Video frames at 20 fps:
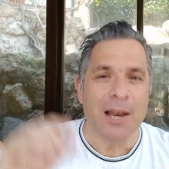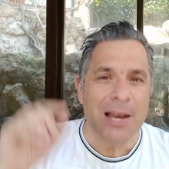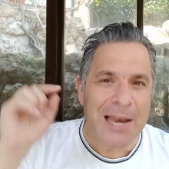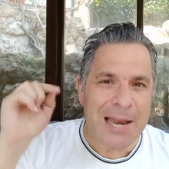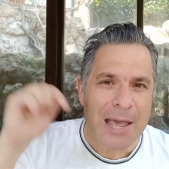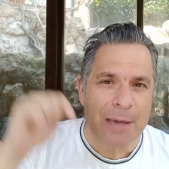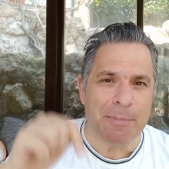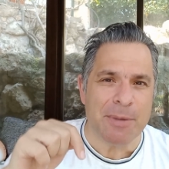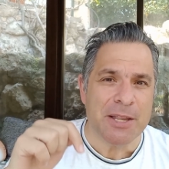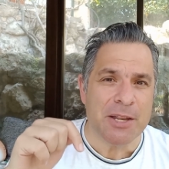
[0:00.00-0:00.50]

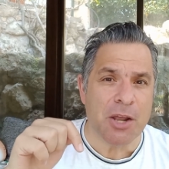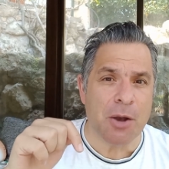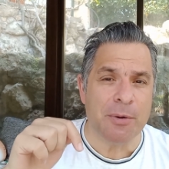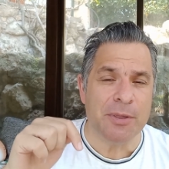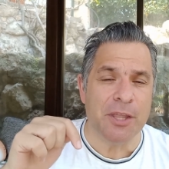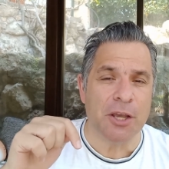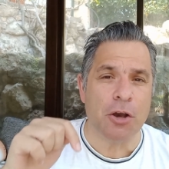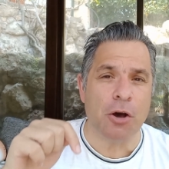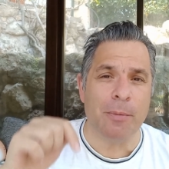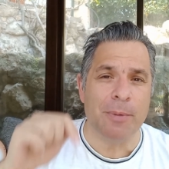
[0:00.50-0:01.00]
Let me know
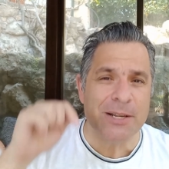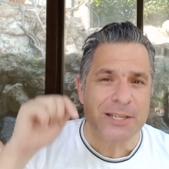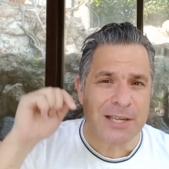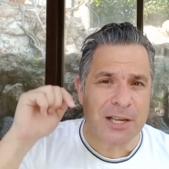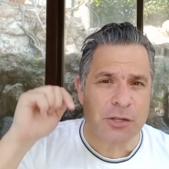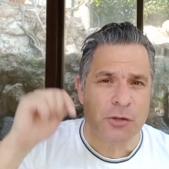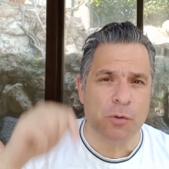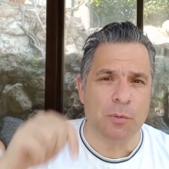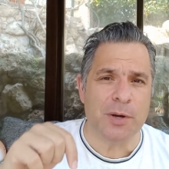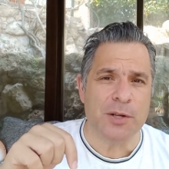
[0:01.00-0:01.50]
in the comments,
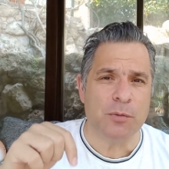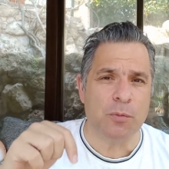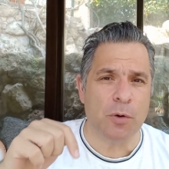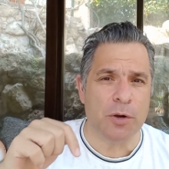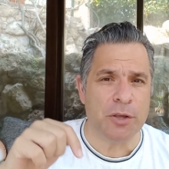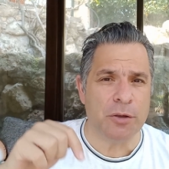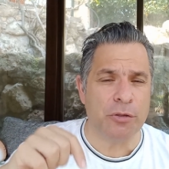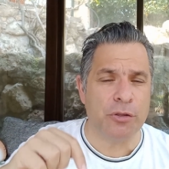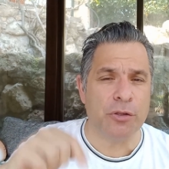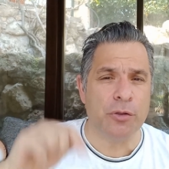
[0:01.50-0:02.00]
as always,
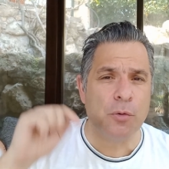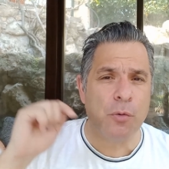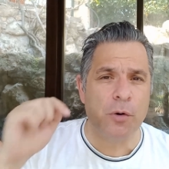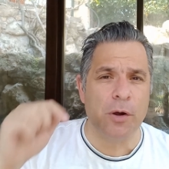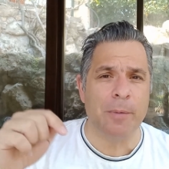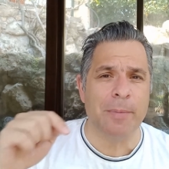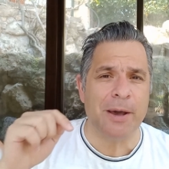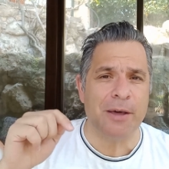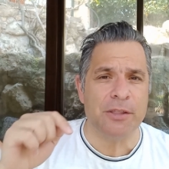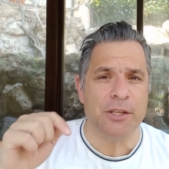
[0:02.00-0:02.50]
what you
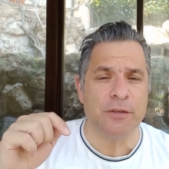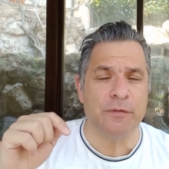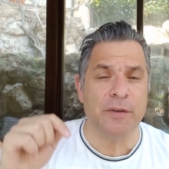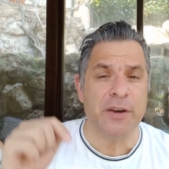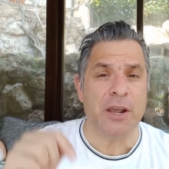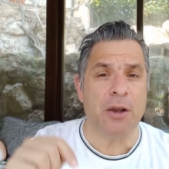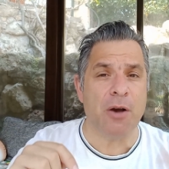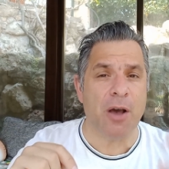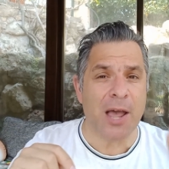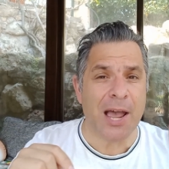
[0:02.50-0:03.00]
thought about this
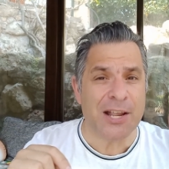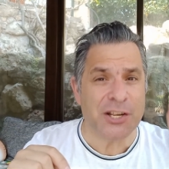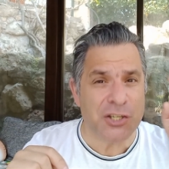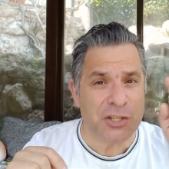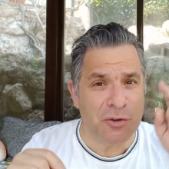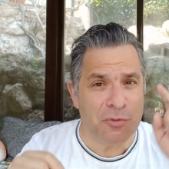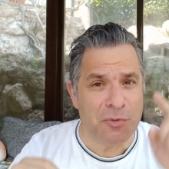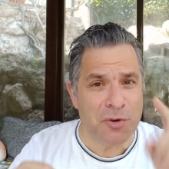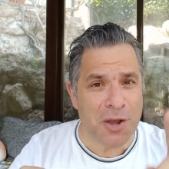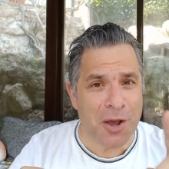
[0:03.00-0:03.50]
video. As
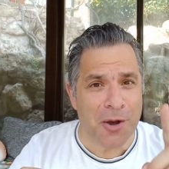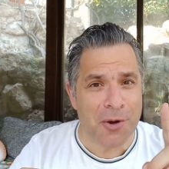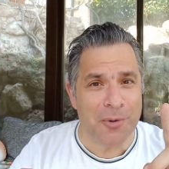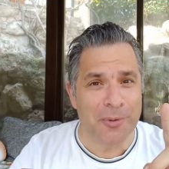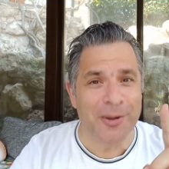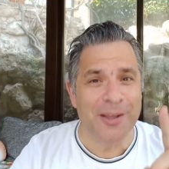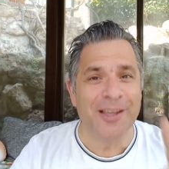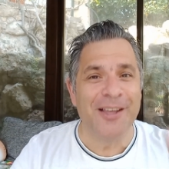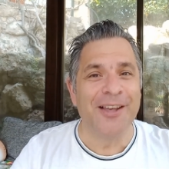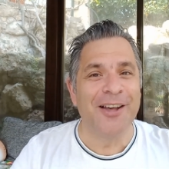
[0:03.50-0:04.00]
you
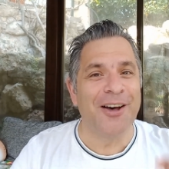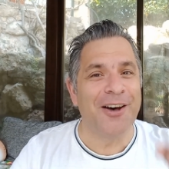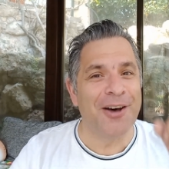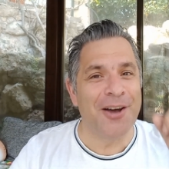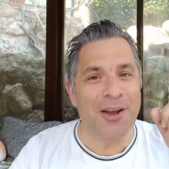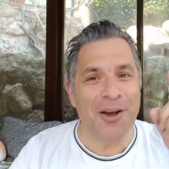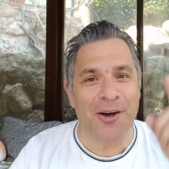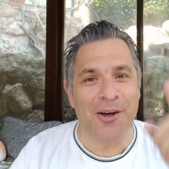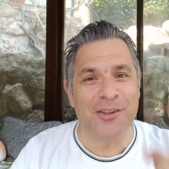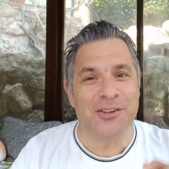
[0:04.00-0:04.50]
know,
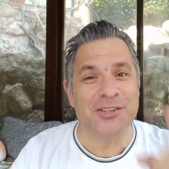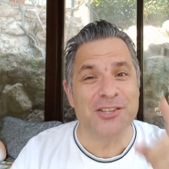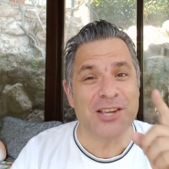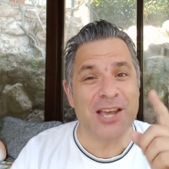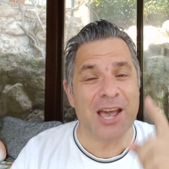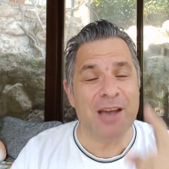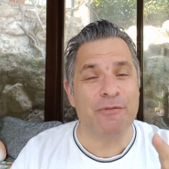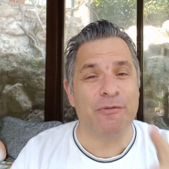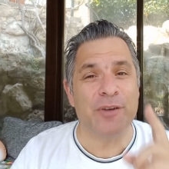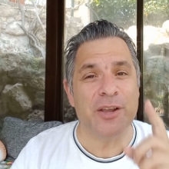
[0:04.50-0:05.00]
I answer
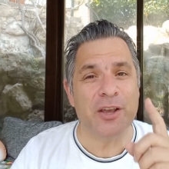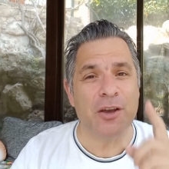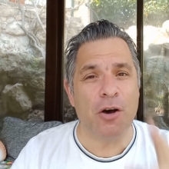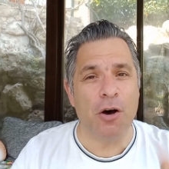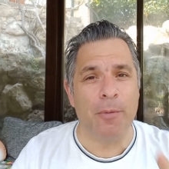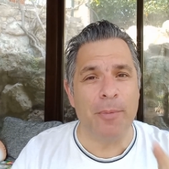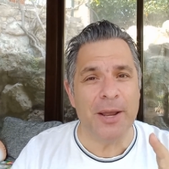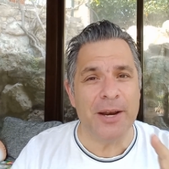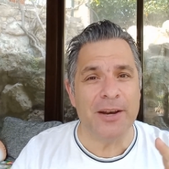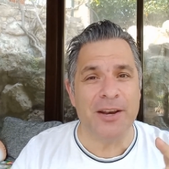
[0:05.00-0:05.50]
every
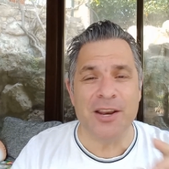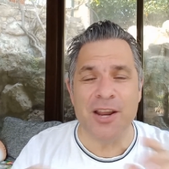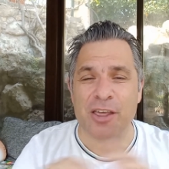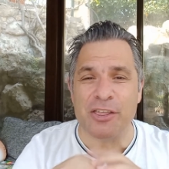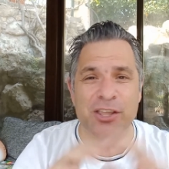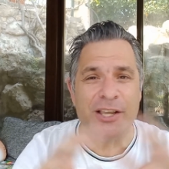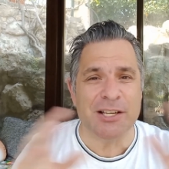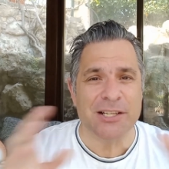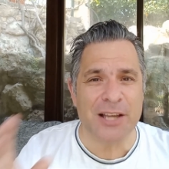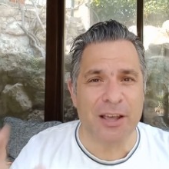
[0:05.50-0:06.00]
comment,
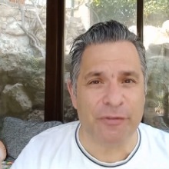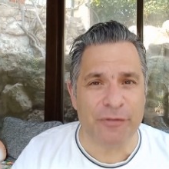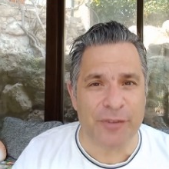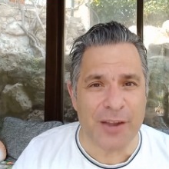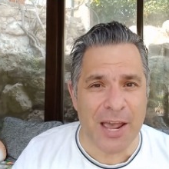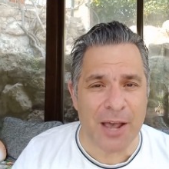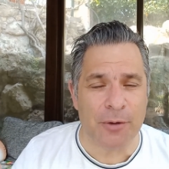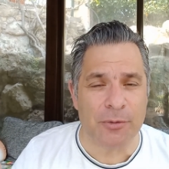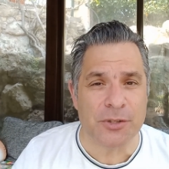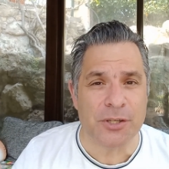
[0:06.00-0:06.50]
nothing's left
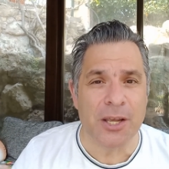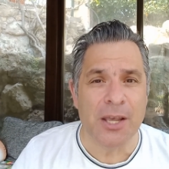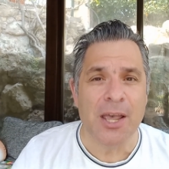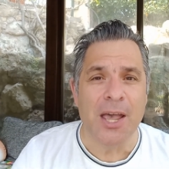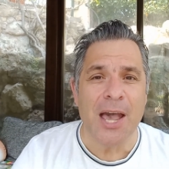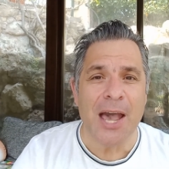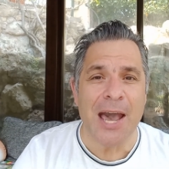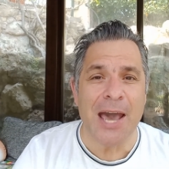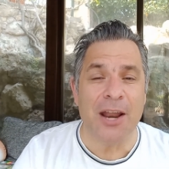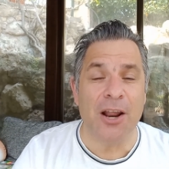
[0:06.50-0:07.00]
out,
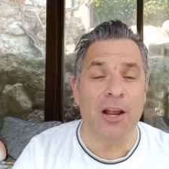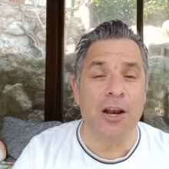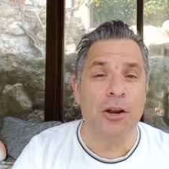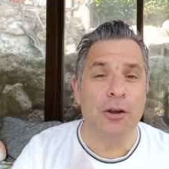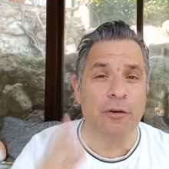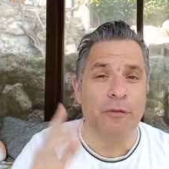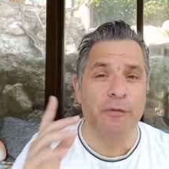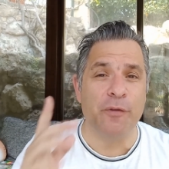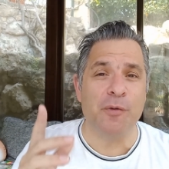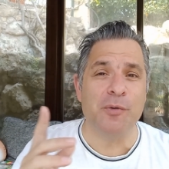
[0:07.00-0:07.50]
and I
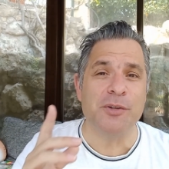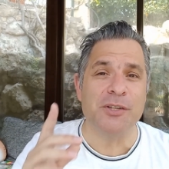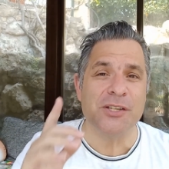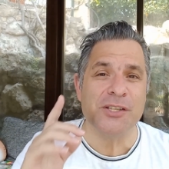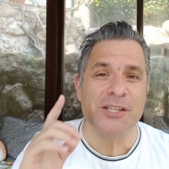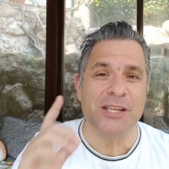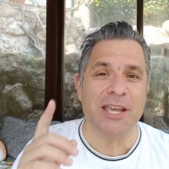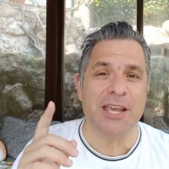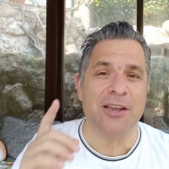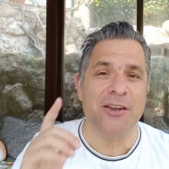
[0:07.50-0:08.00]
look forward to
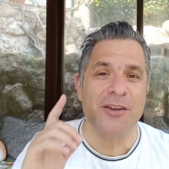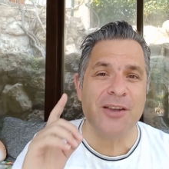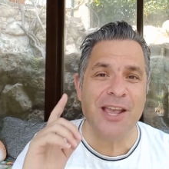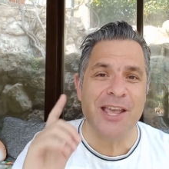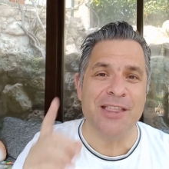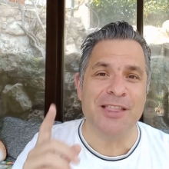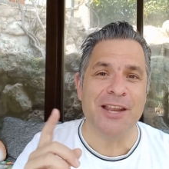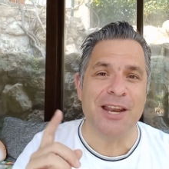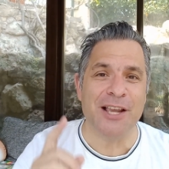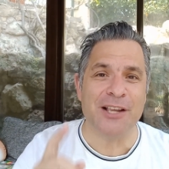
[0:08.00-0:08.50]
seeing you
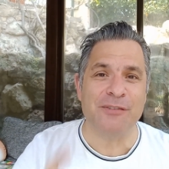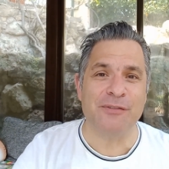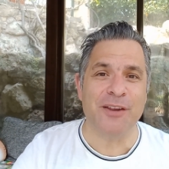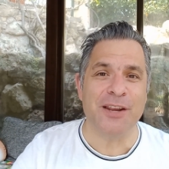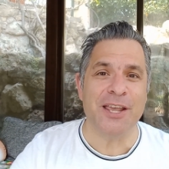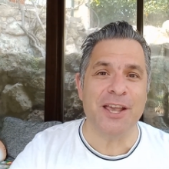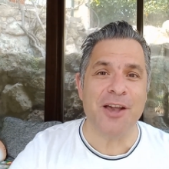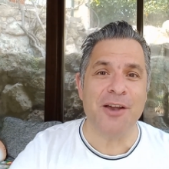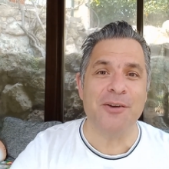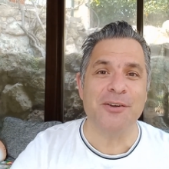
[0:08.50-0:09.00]
in the next
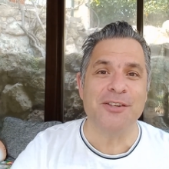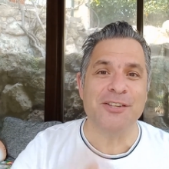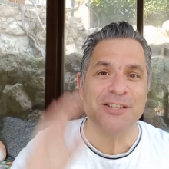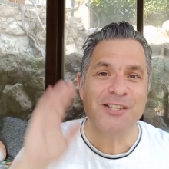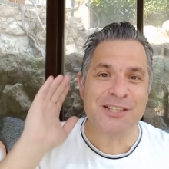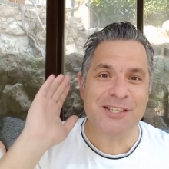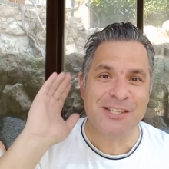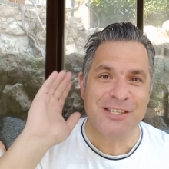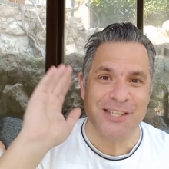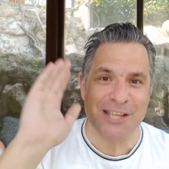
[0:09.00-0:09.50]
video.
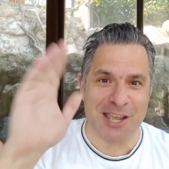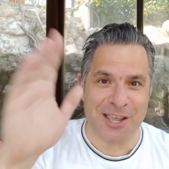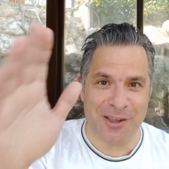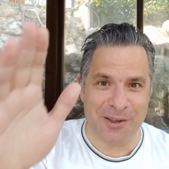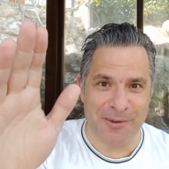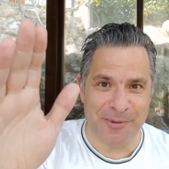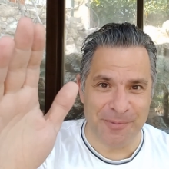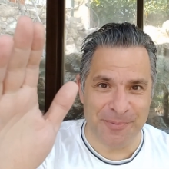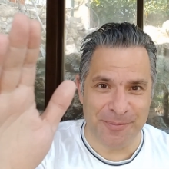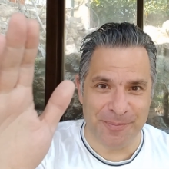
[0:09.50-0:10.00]
See
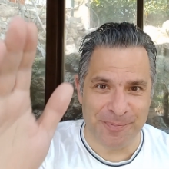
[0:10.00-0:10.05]
you.